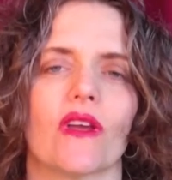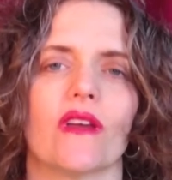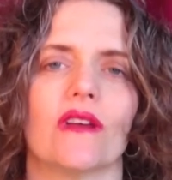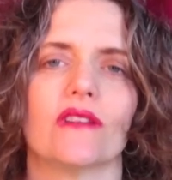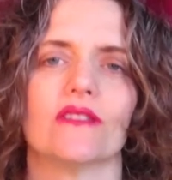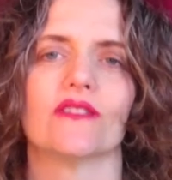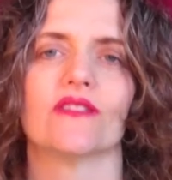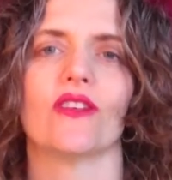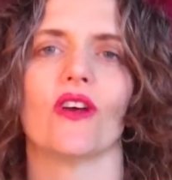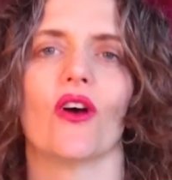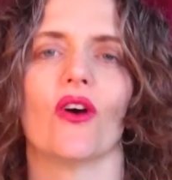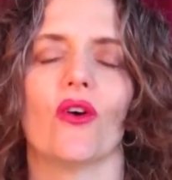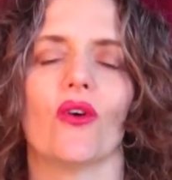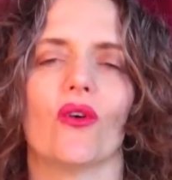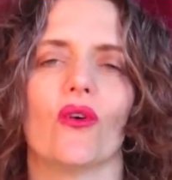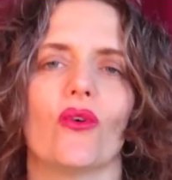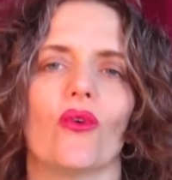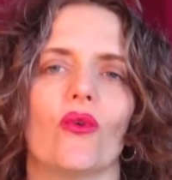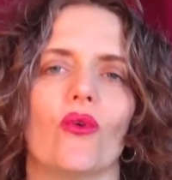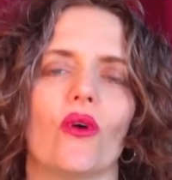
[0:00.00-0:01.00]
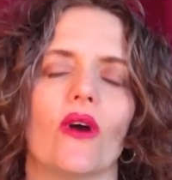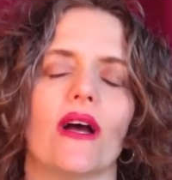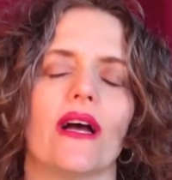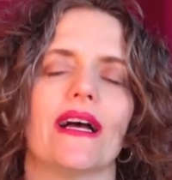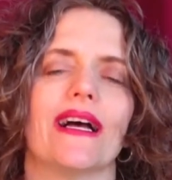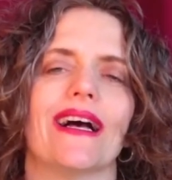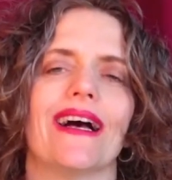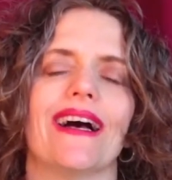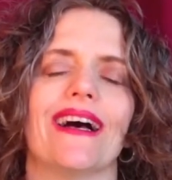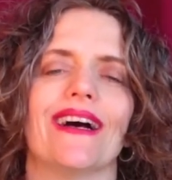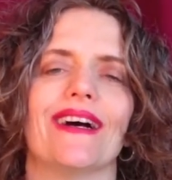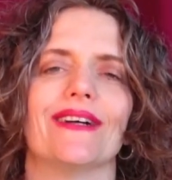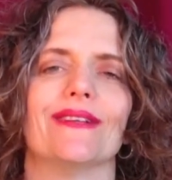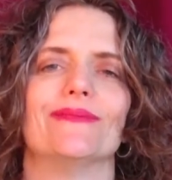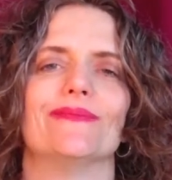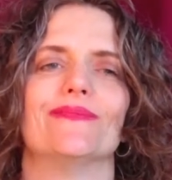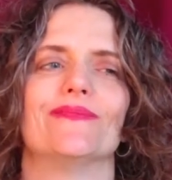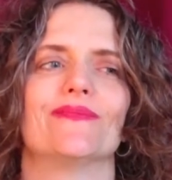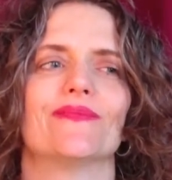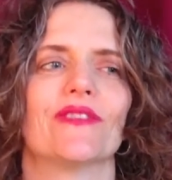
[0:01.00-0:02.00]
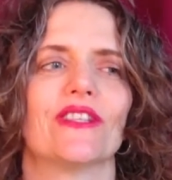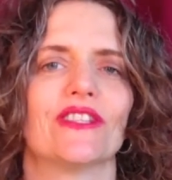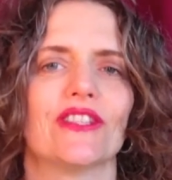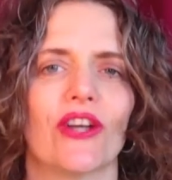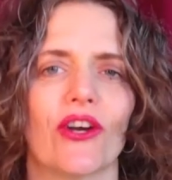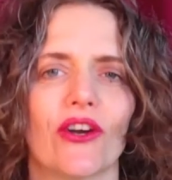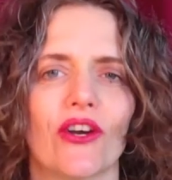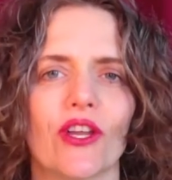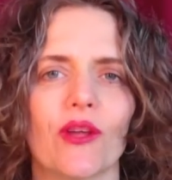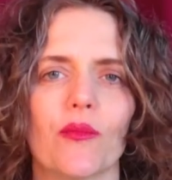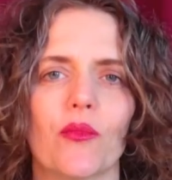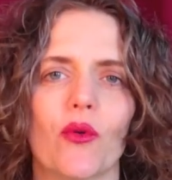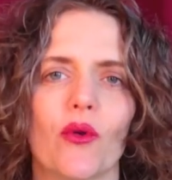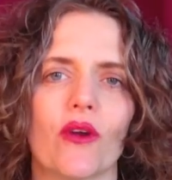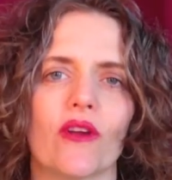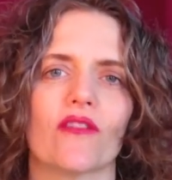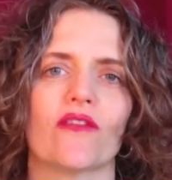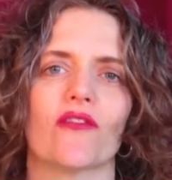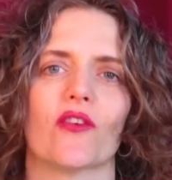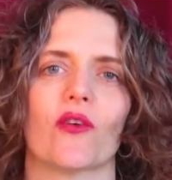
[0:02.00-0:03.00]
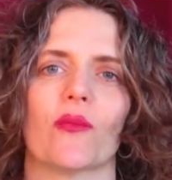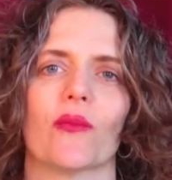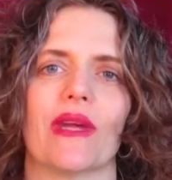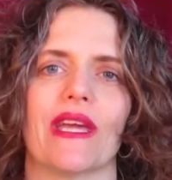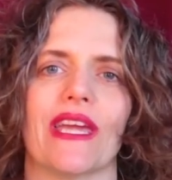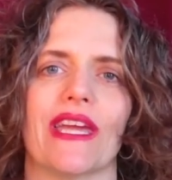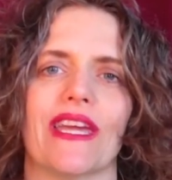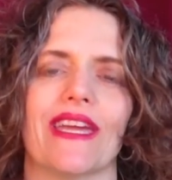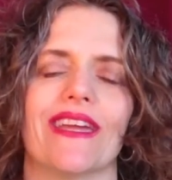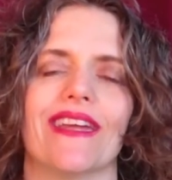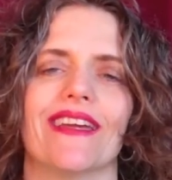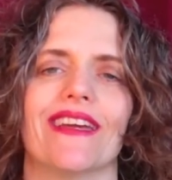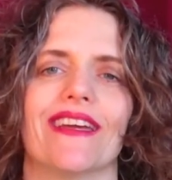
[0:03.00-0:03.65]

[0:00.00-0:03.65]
So, the turning point for me